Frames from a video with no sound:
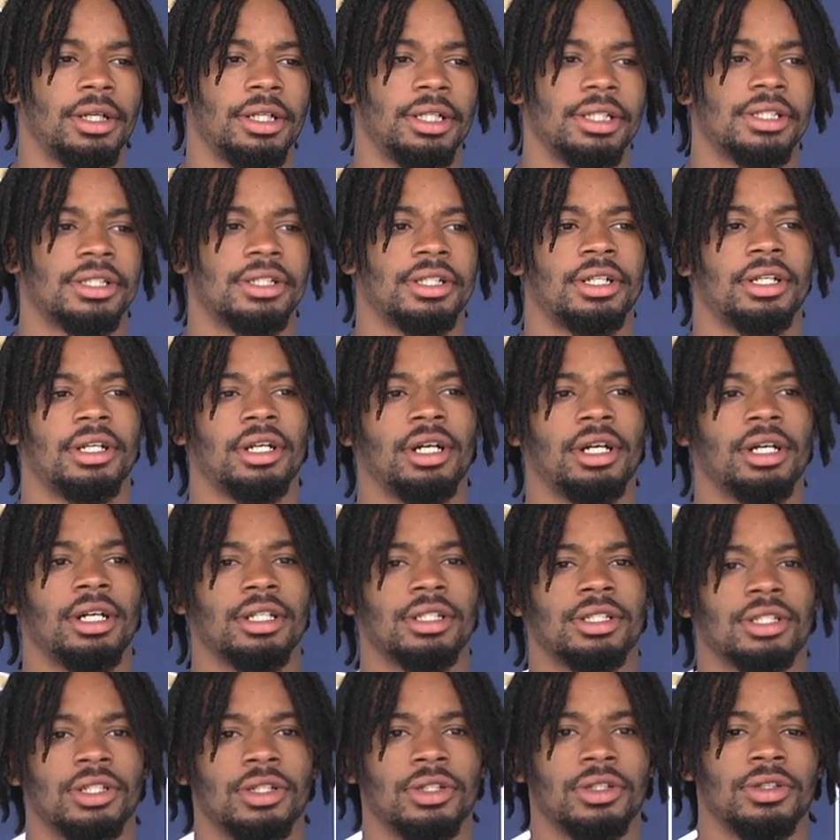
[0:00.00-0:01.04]
Yes, sir.
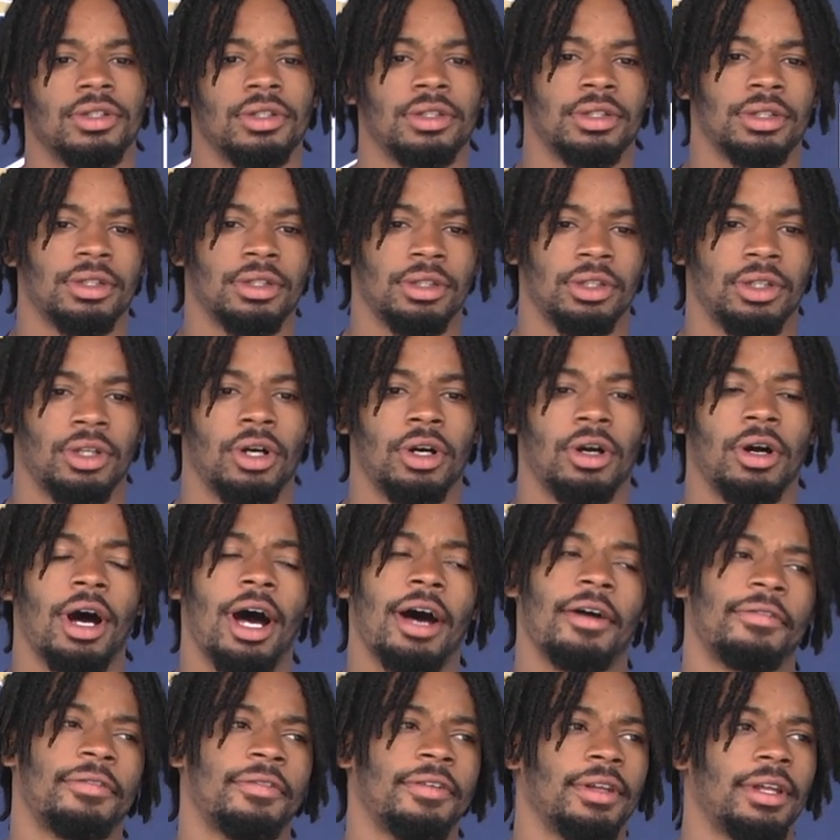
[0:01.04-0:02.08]
So, you know,
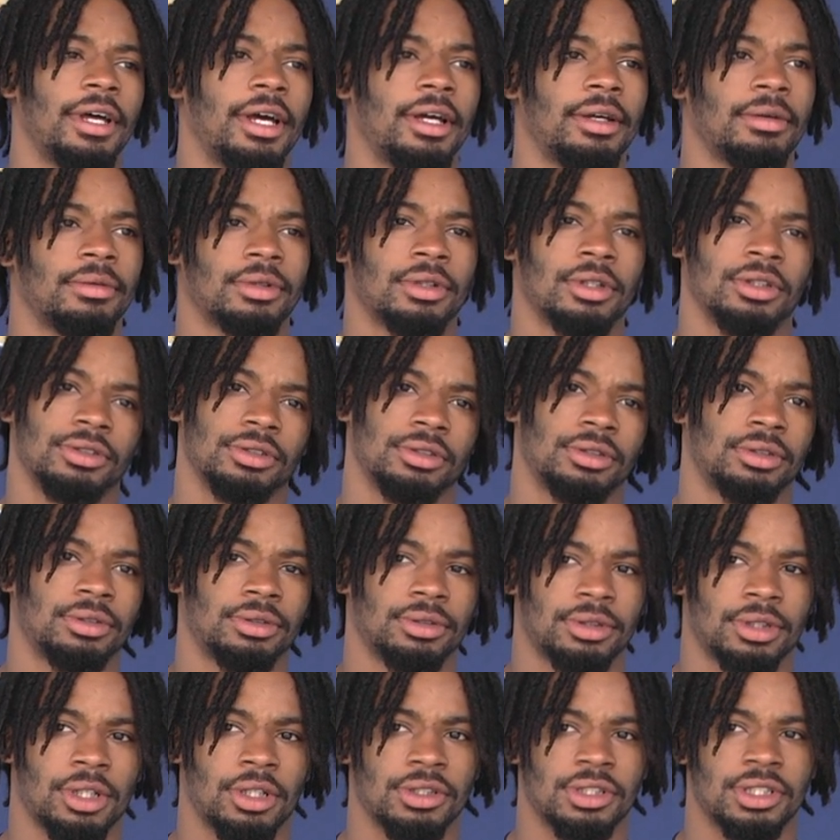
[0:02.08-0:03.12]
I feel like
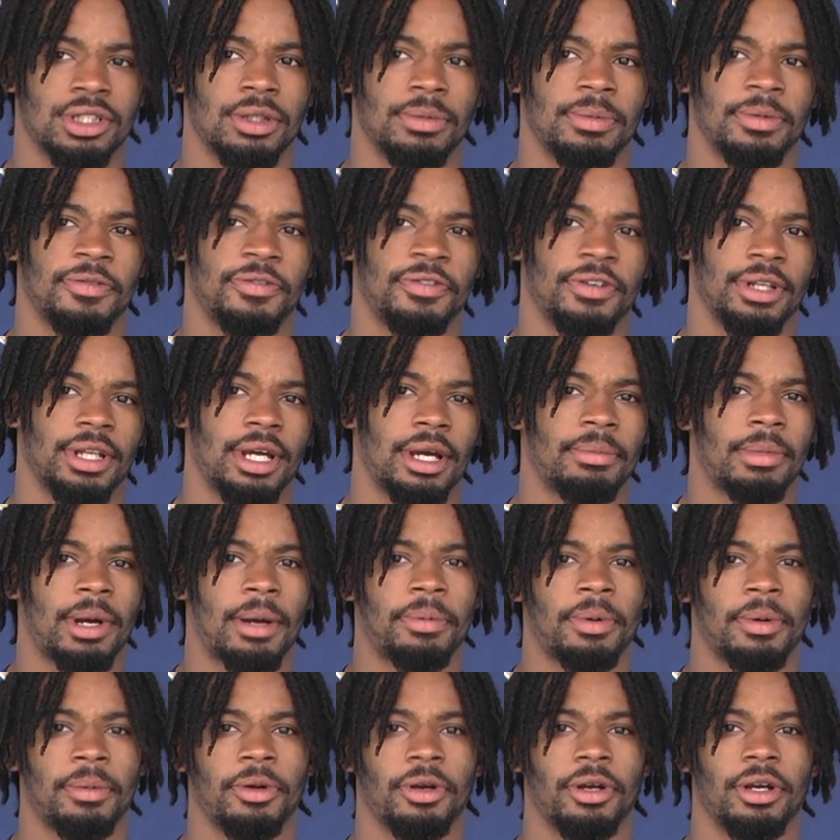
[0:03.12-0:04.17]
Coach Tillman feel like my
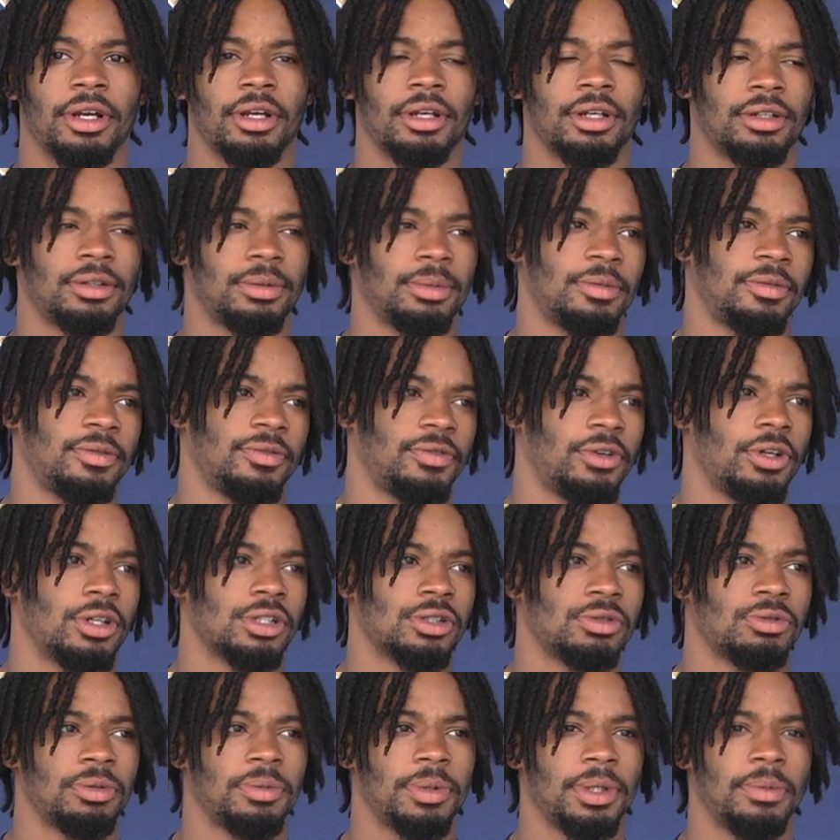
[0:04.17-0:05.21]
primary
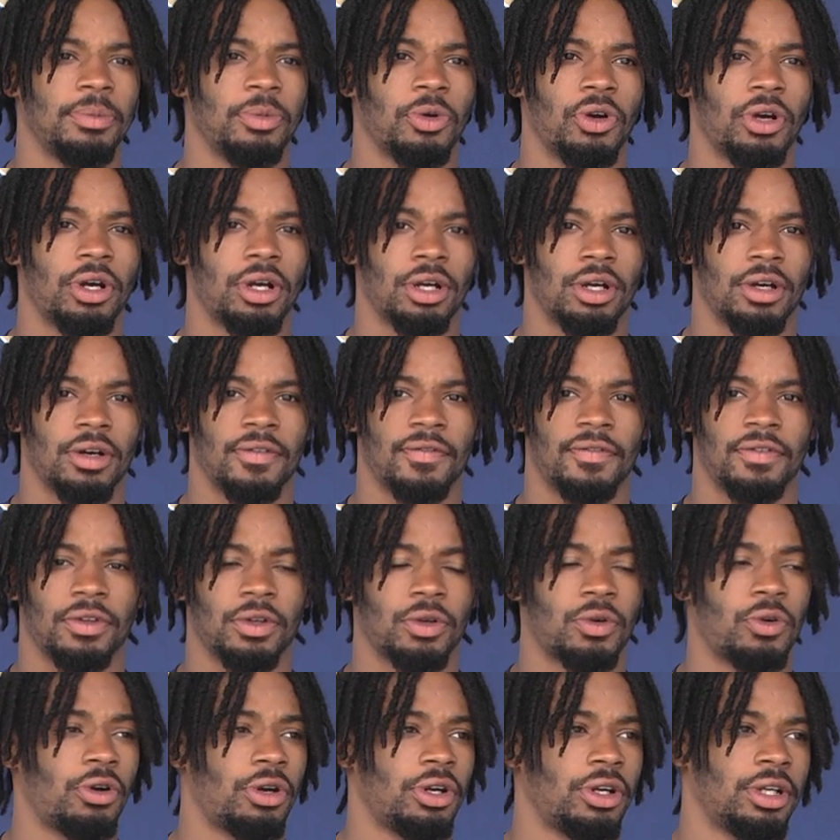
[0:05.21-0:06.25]
focus would be more of
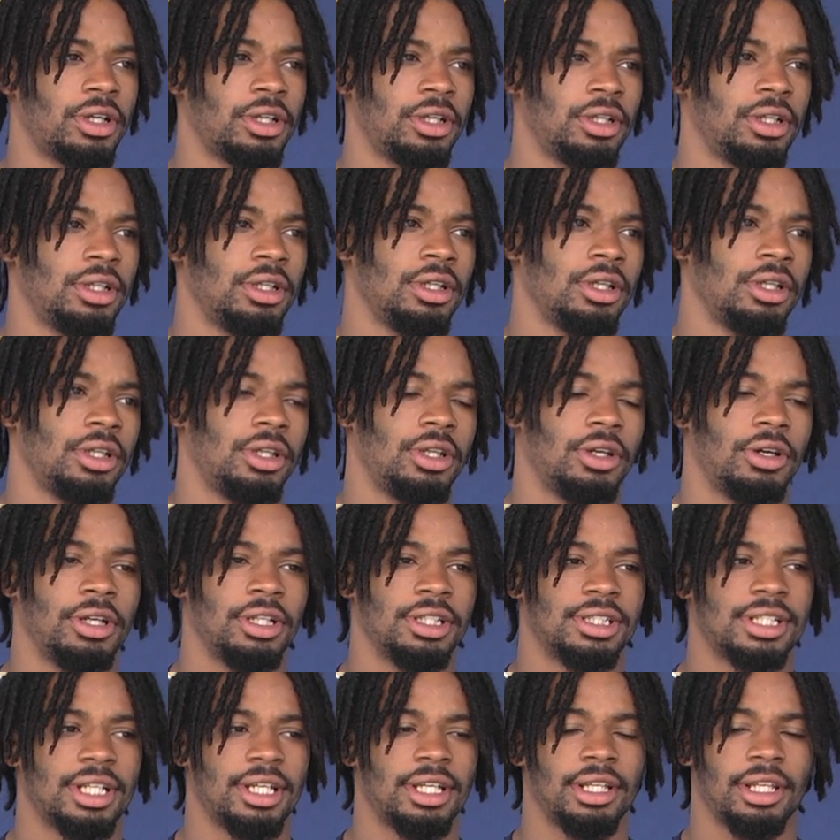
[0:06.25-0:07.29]
the corner. You know,
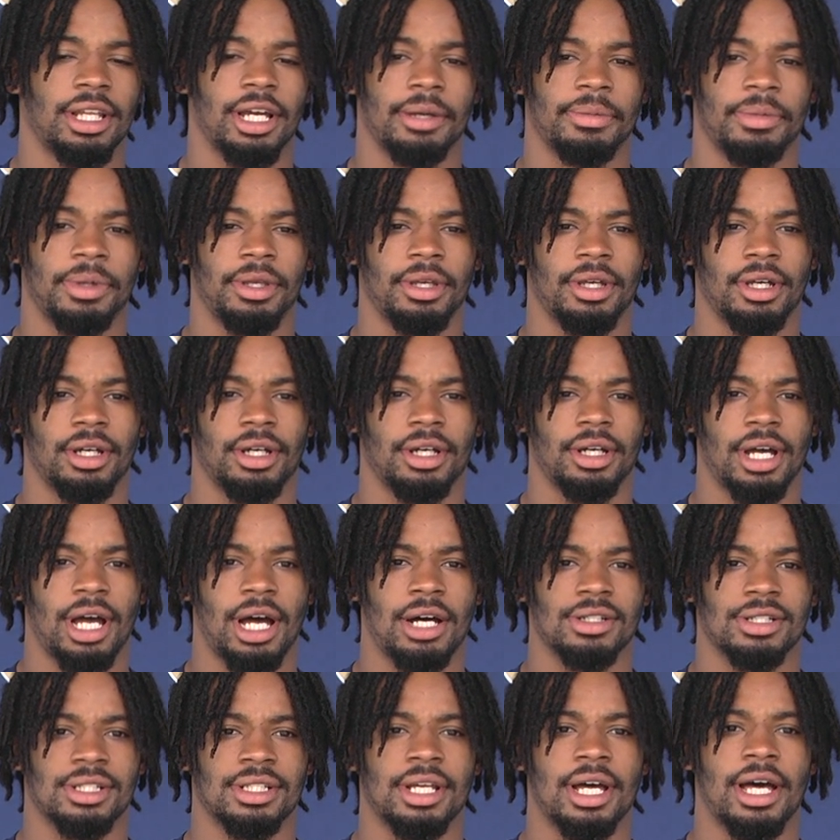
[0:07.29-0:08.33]
he said he liked me
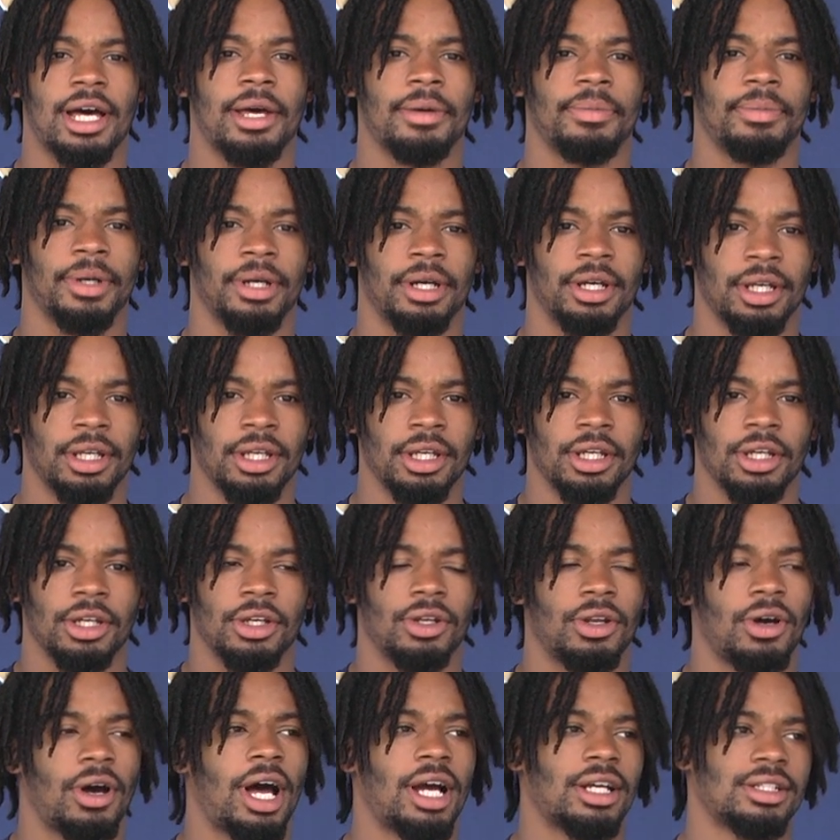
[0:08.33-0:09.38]
outside, but,
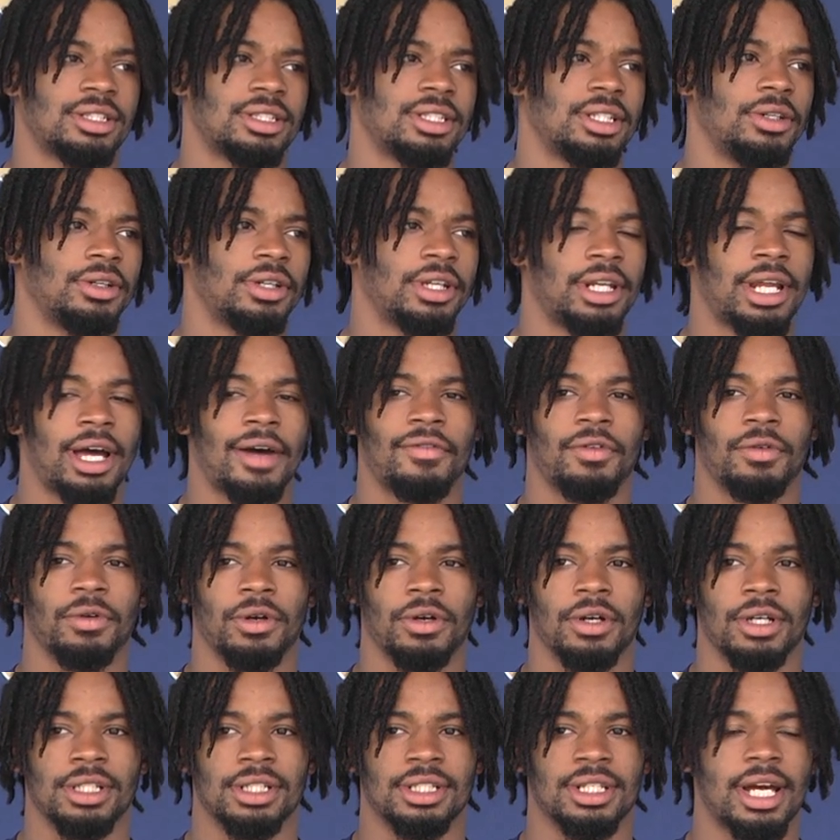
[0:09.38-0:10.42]
you know, I still can have a
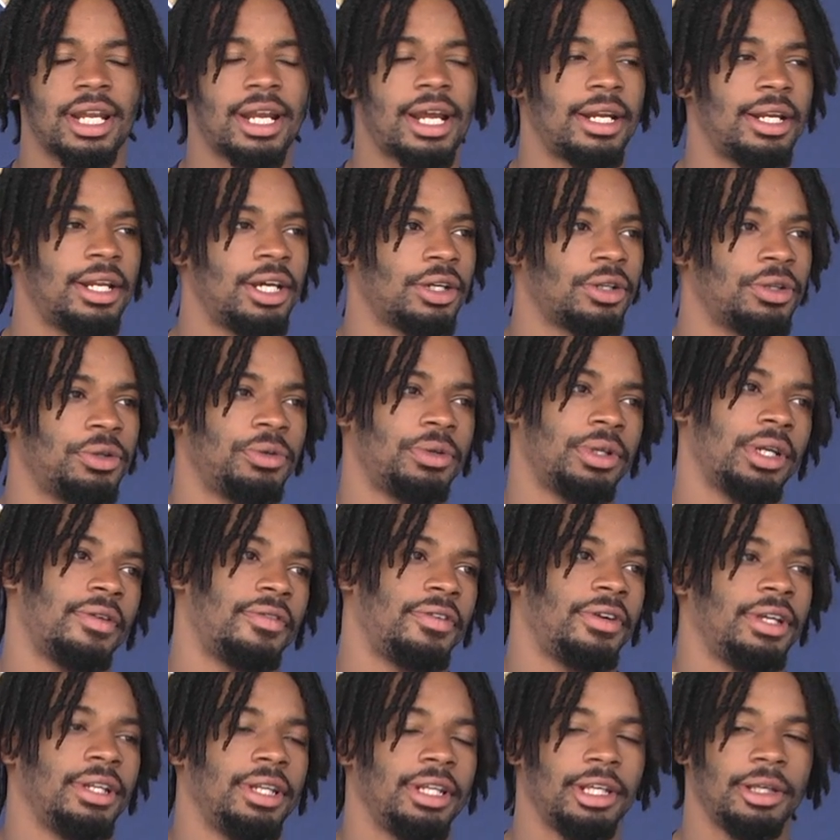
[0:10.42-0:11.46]
role inside at nickel
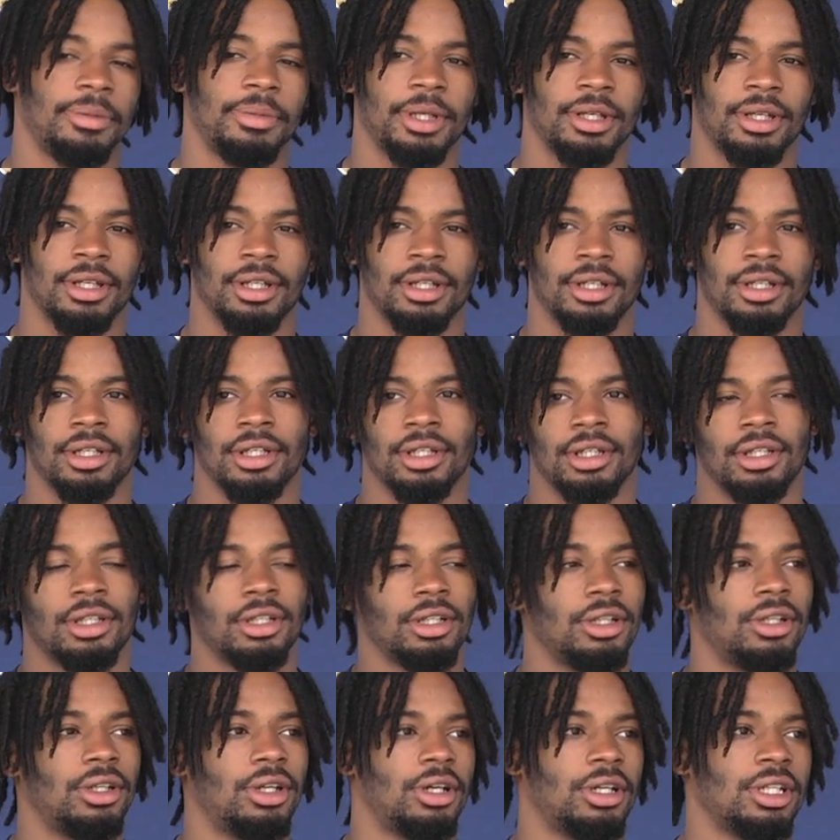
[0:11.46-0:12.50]
whenever he need me.
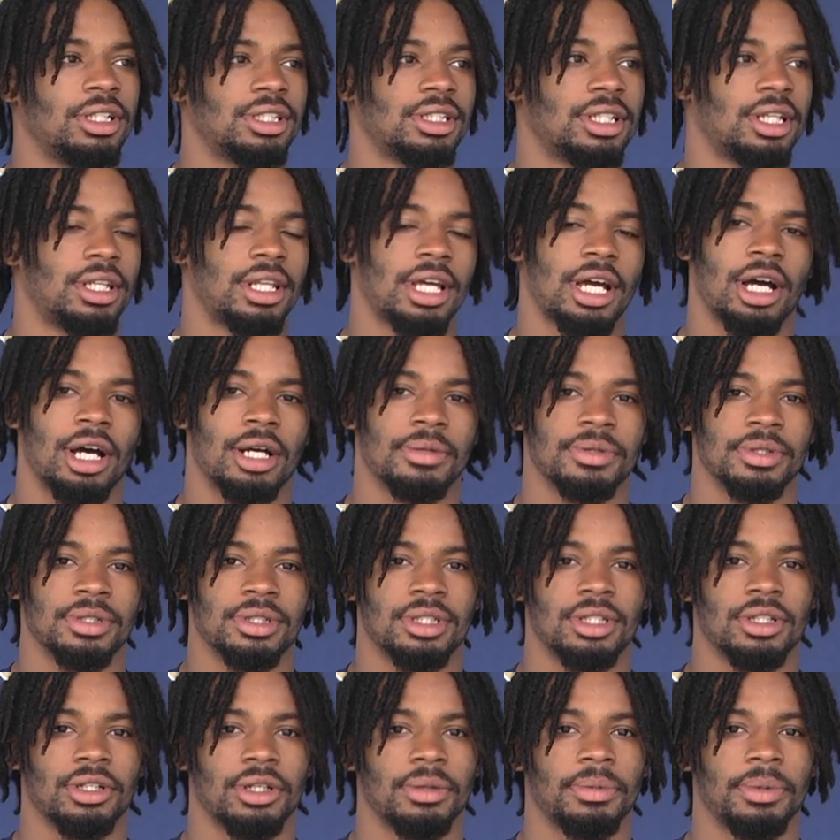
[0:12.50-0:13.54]
You know, he said that option
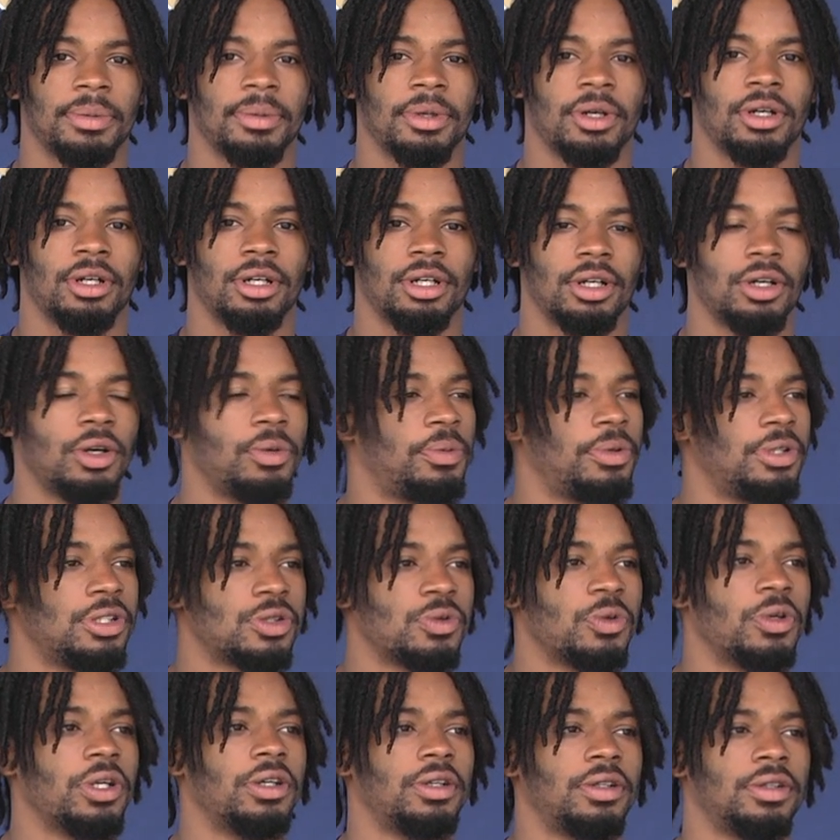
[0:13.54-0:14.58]
still could be open
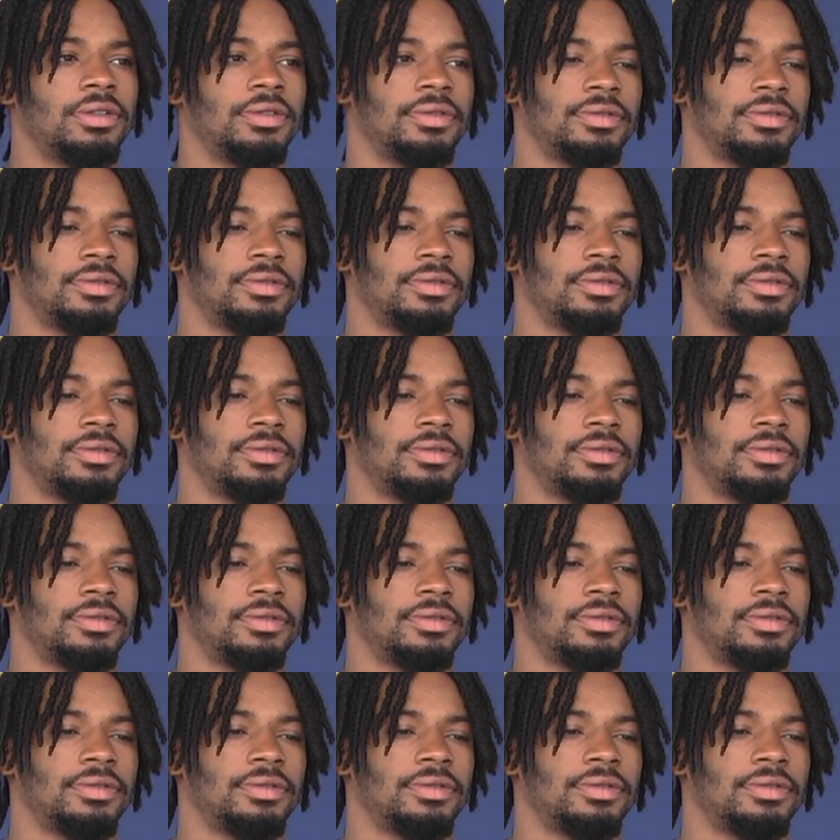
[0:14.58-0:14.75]
as well.